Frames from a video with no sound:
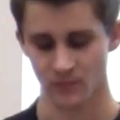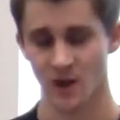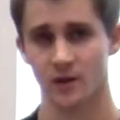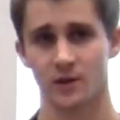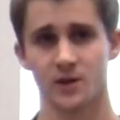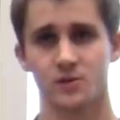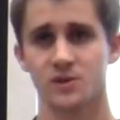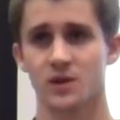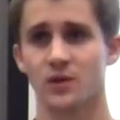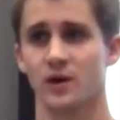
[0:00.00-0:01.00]
Now, this
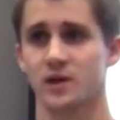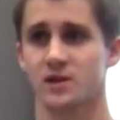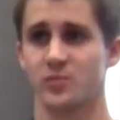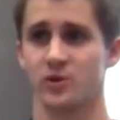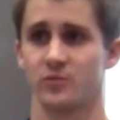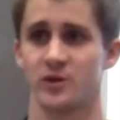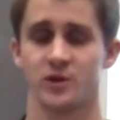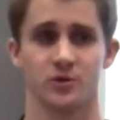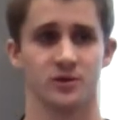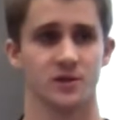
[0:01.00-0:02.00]
was a thought experiment
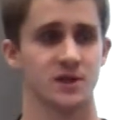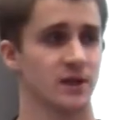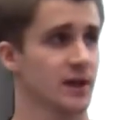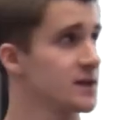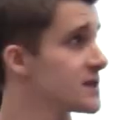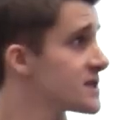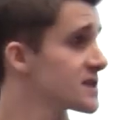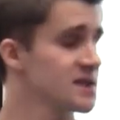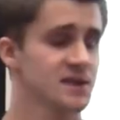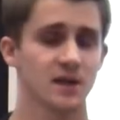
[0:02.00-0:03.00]
introduced in
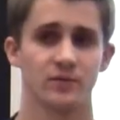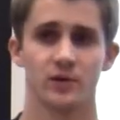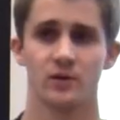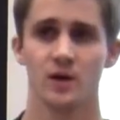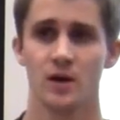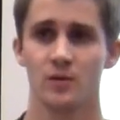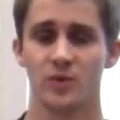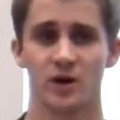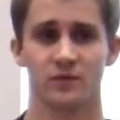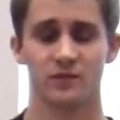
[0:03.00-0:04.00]
1967
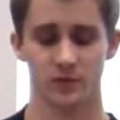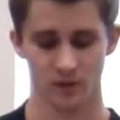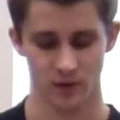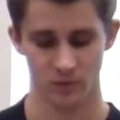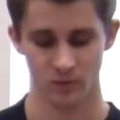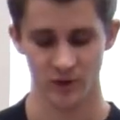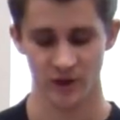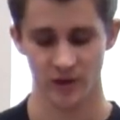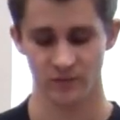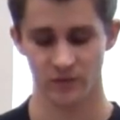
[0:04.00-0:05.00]
by a woman
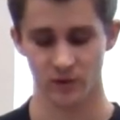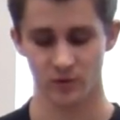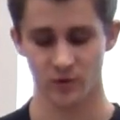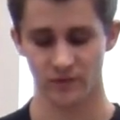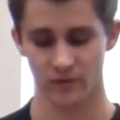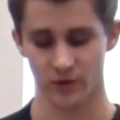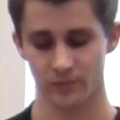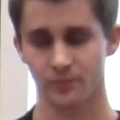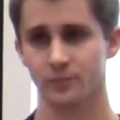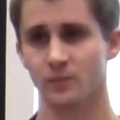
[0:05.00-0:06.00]
named Philippa Foot.
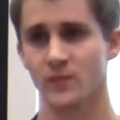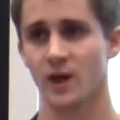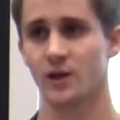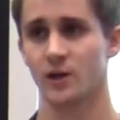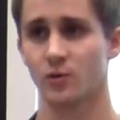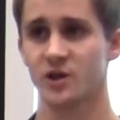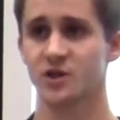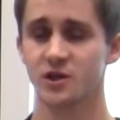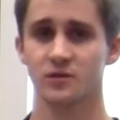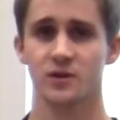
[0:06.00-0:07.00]
And the
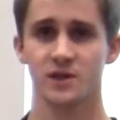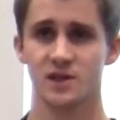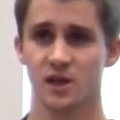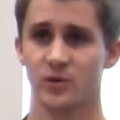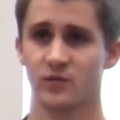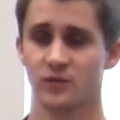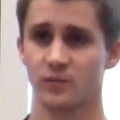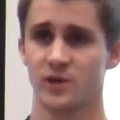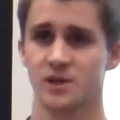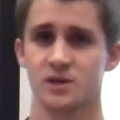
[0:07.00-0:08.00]
question stemming
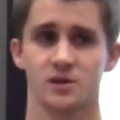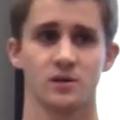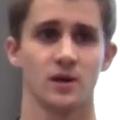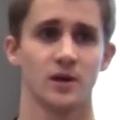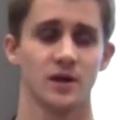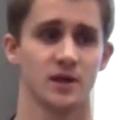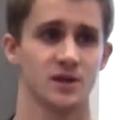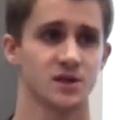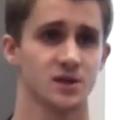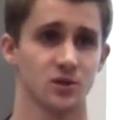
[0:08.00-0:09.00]
from this
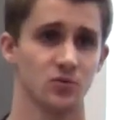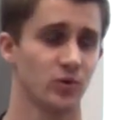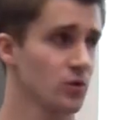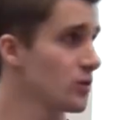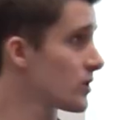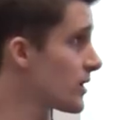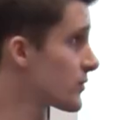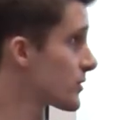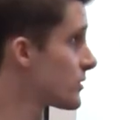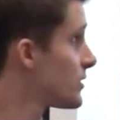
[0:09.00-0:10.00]
is, do you pull the
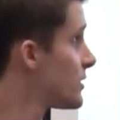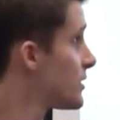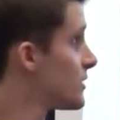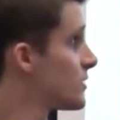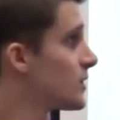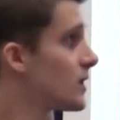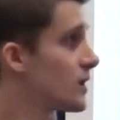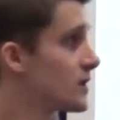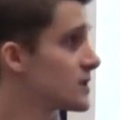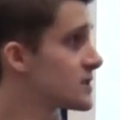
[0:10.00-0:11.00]
lever
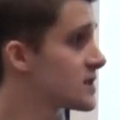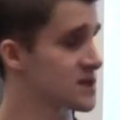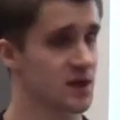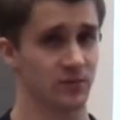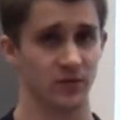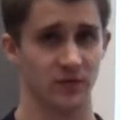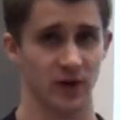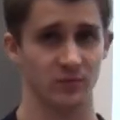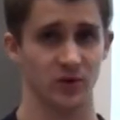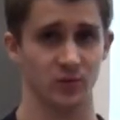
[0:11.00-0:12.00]
to save the
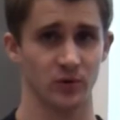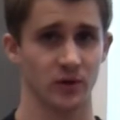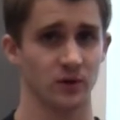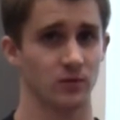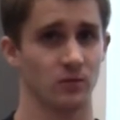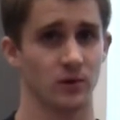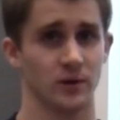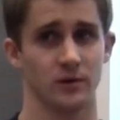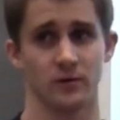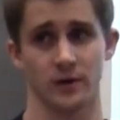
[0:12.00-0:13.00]
5 people and kill the
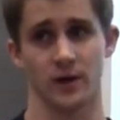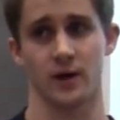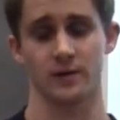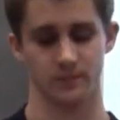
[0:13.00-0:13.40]
one or not?